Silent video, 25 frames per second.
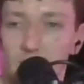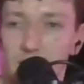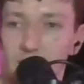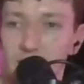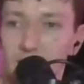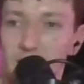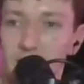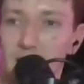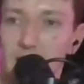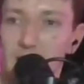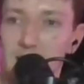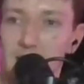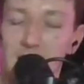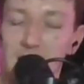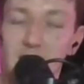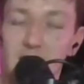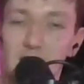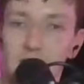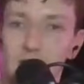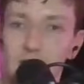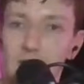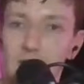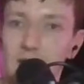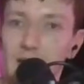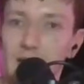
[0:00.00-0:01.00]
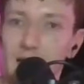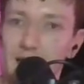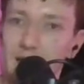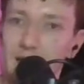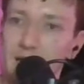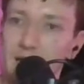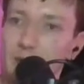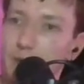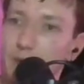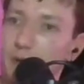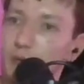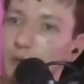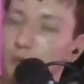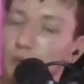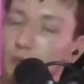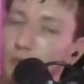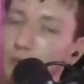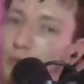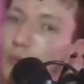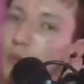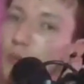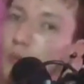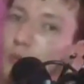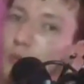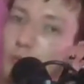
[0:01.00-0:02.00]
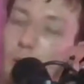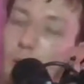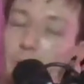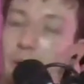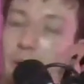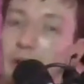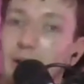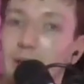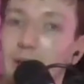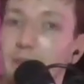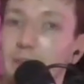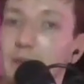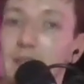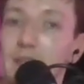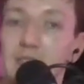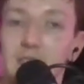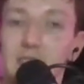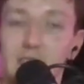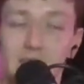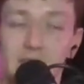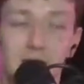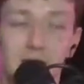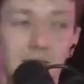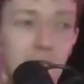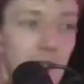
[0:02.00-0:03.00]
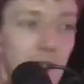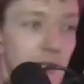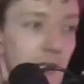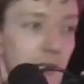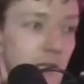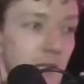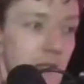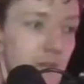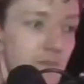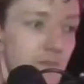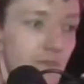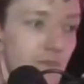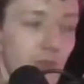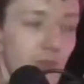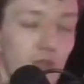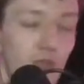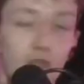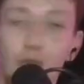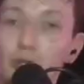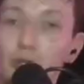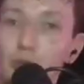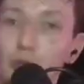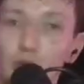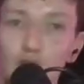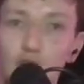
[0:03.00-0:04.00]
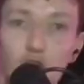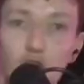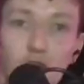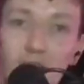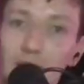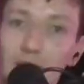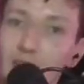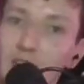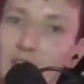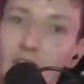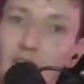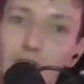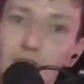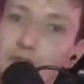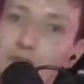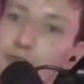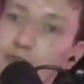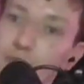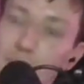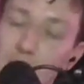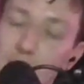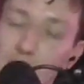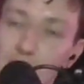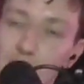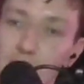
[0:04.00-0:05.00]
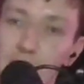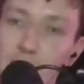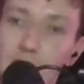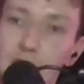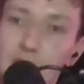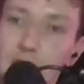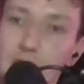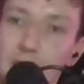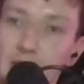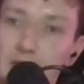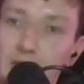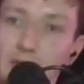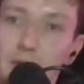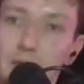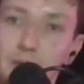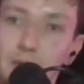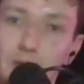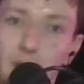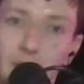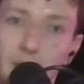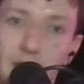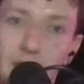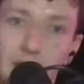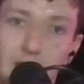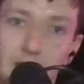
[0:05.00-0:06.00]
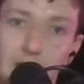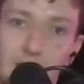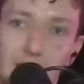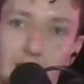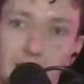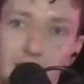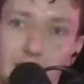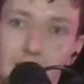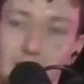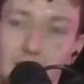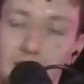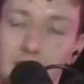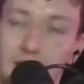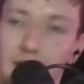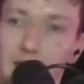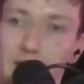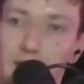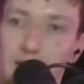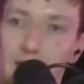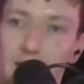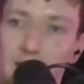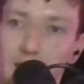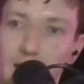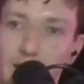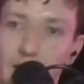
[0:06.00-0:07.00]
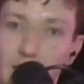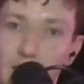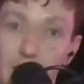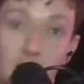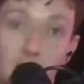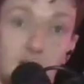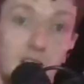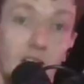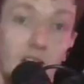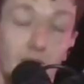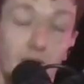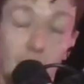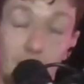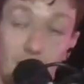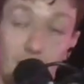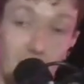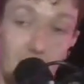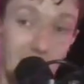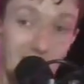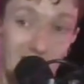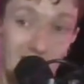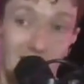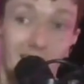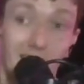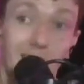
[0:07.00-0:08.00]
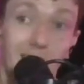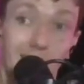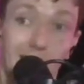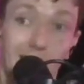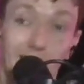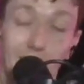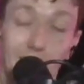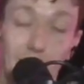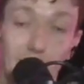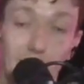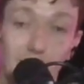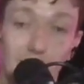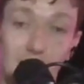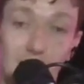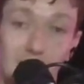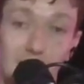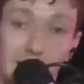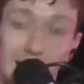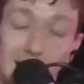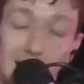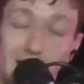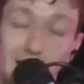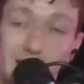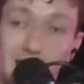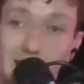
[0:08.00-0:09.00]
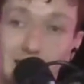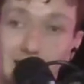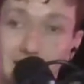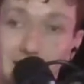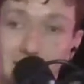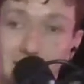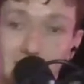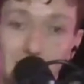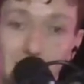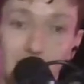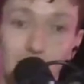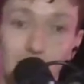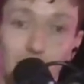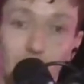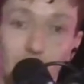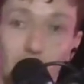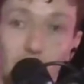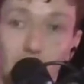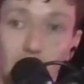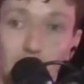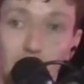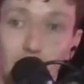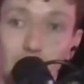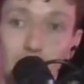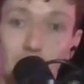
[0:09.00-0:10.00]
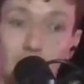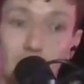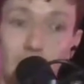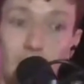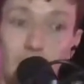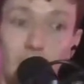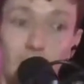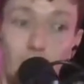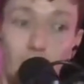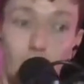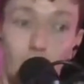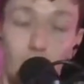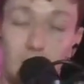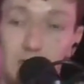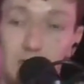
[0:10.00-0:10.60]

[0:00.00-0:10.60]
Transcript: essentially lying about it, because you have enough information to make up your mind right now, and there's enough information out there for you to educate yourself on what's